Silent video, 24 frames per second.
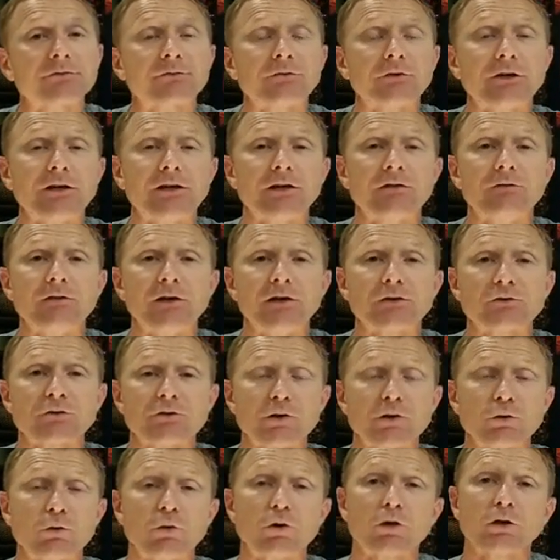for individuals
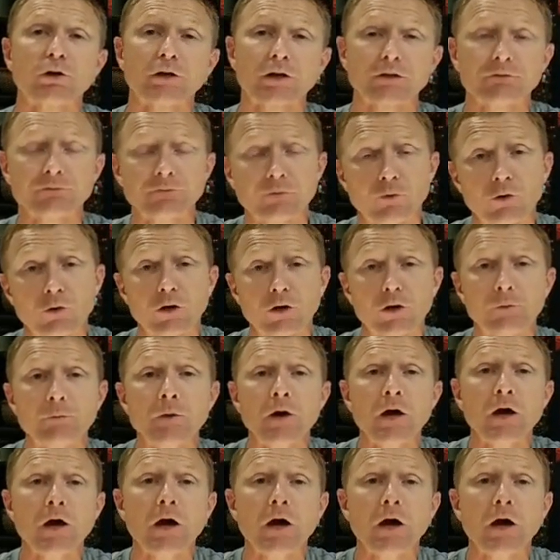who are looking for them